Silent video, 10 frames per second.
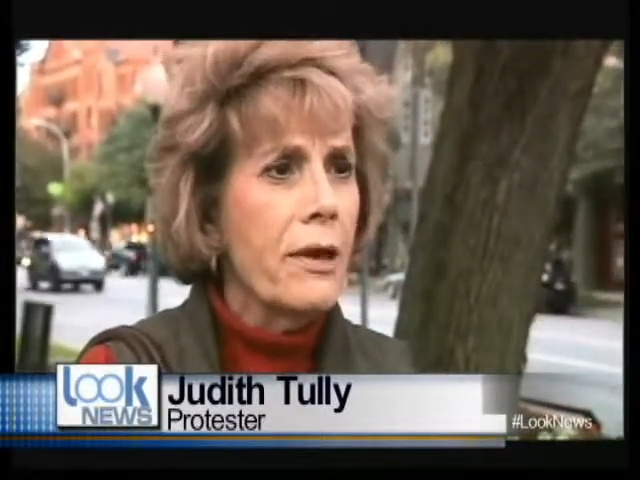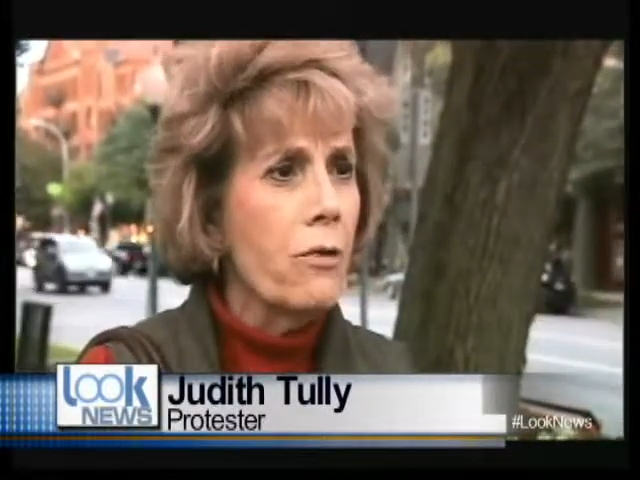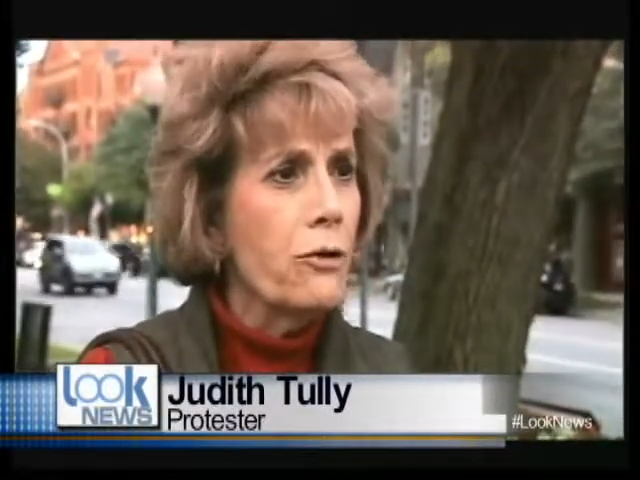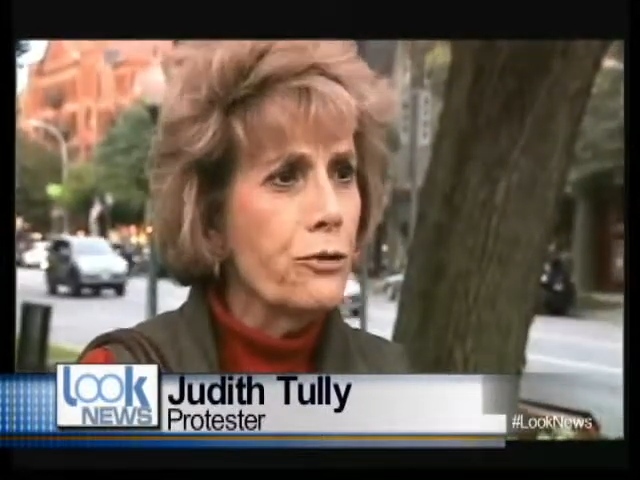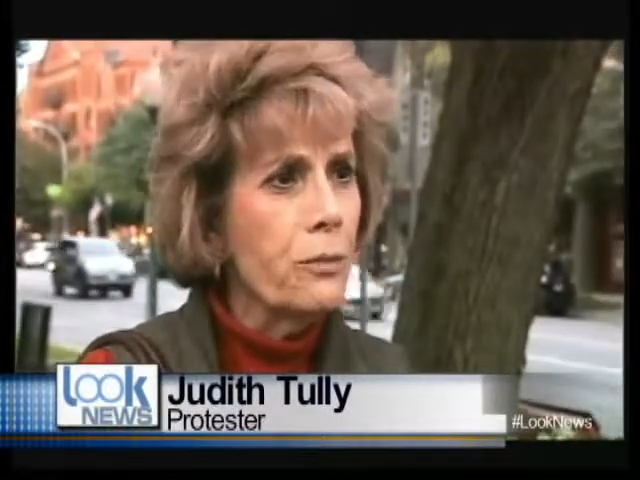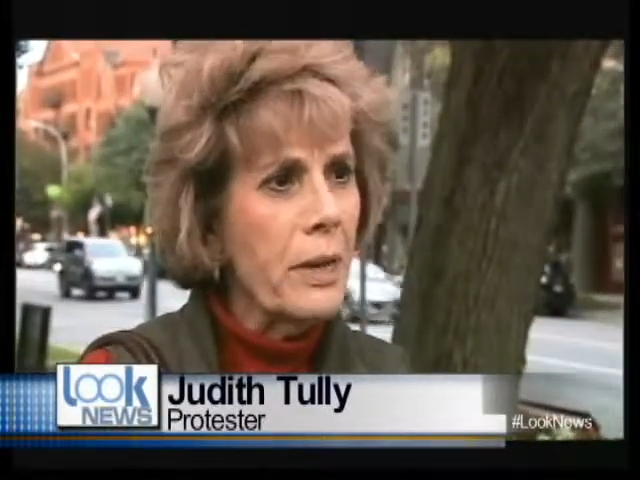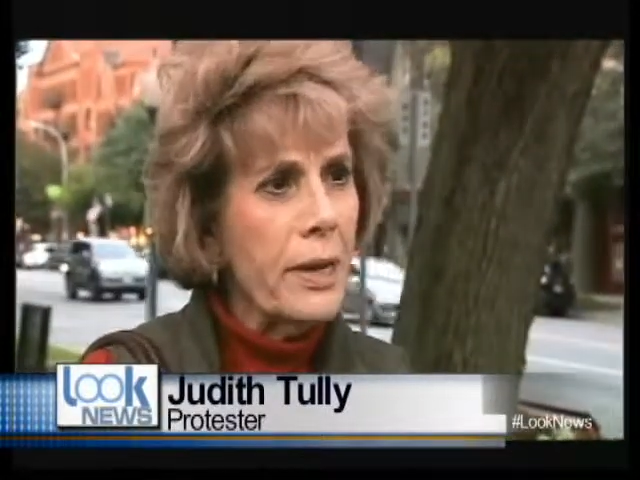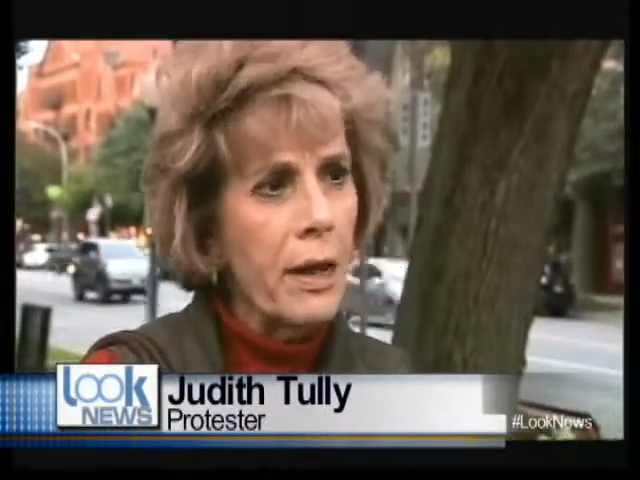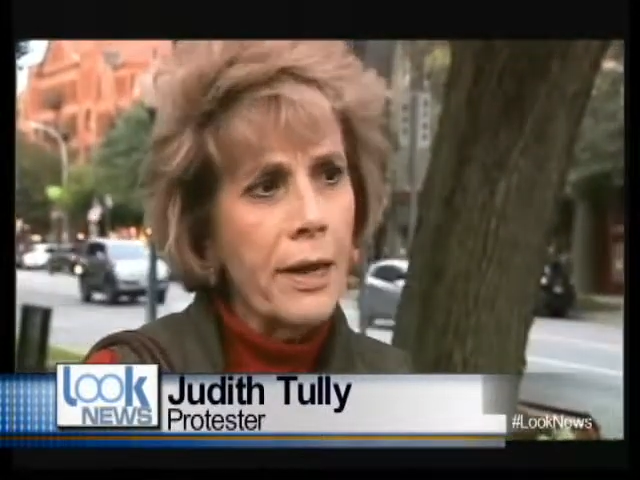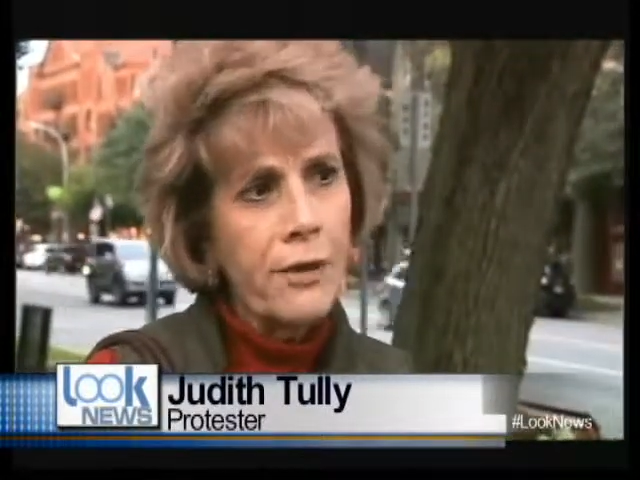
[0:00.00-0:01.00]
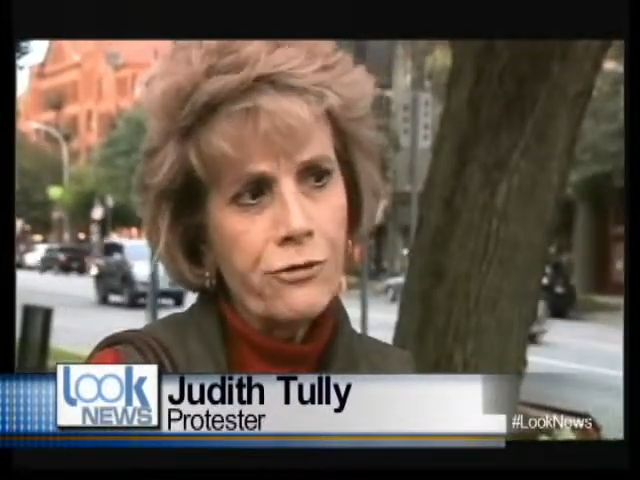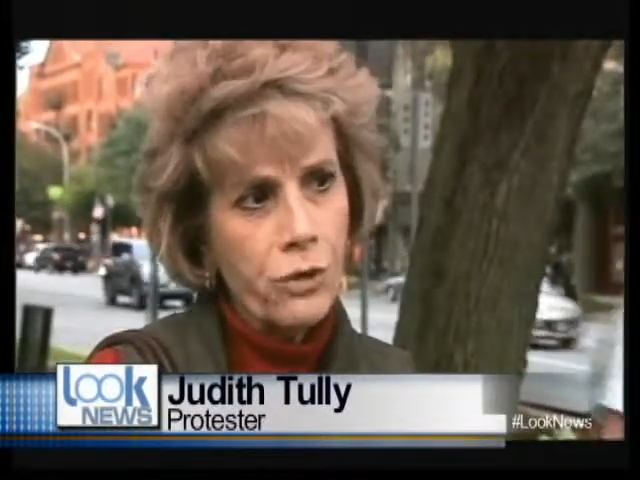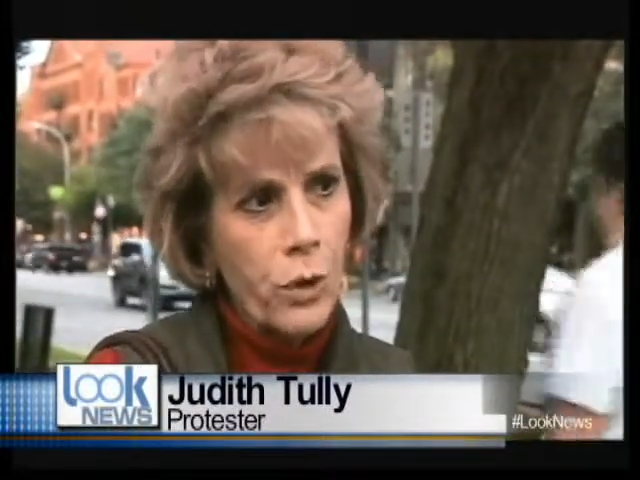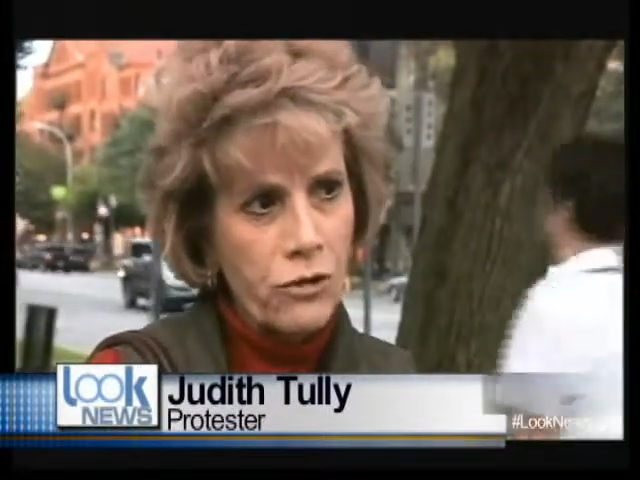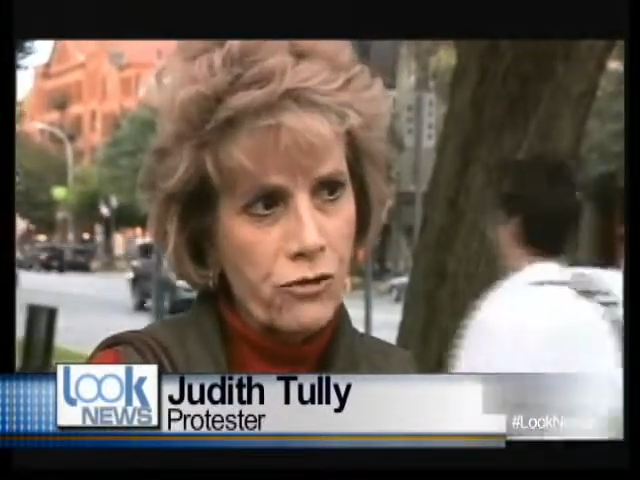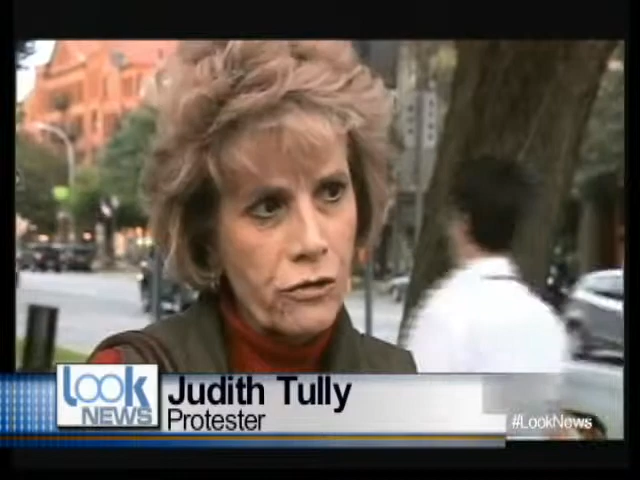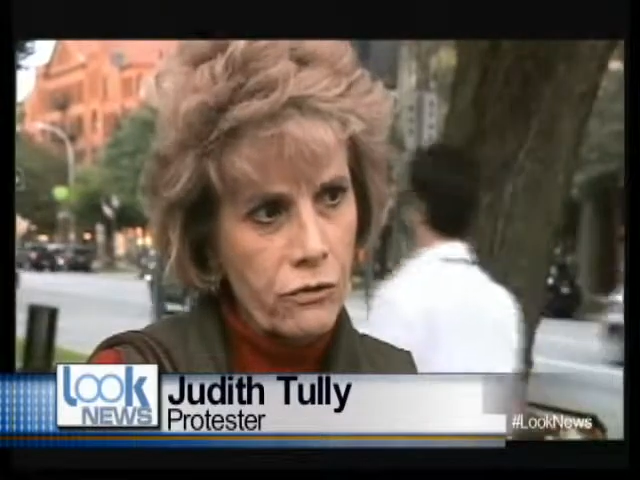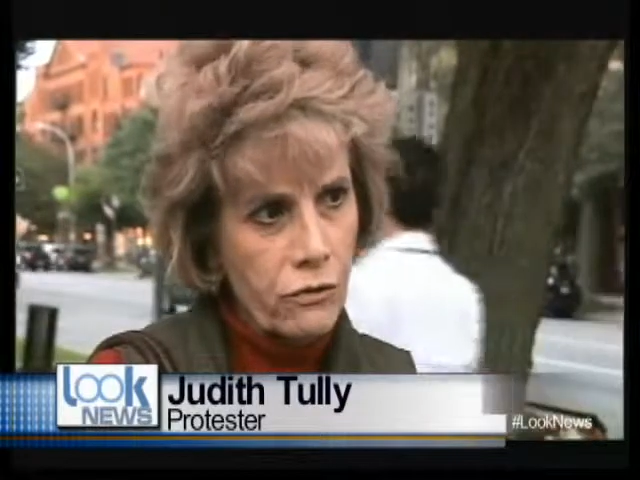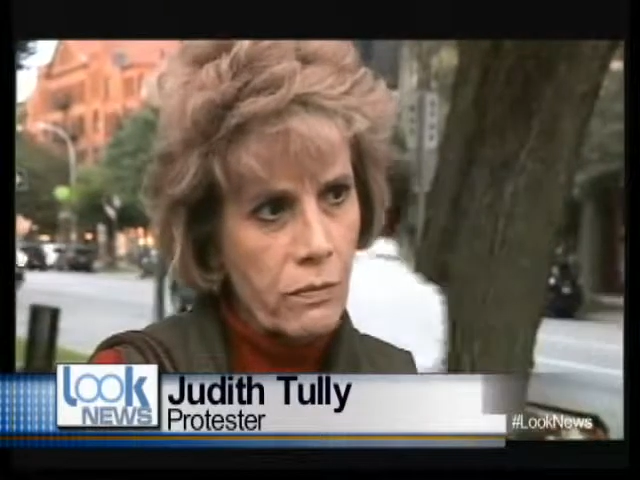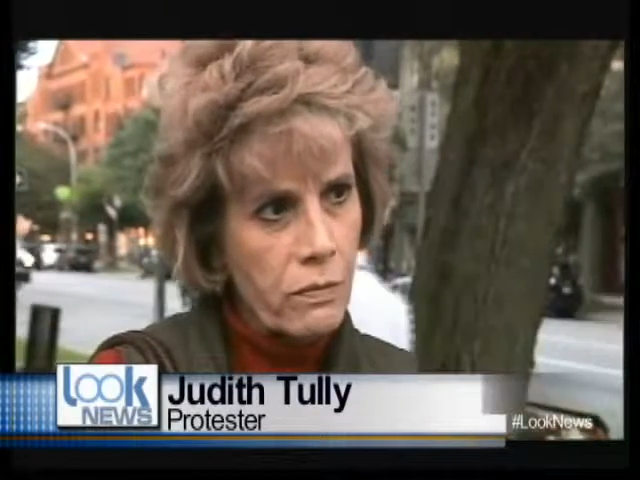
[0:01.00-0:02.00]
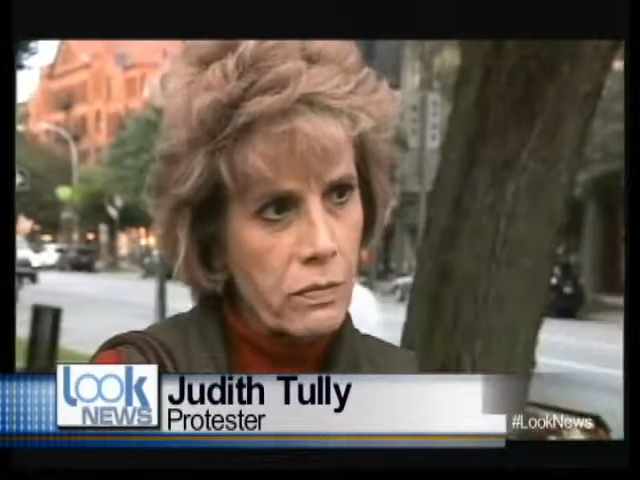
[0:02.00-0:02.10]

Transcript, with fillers: there are too many unanswered questions.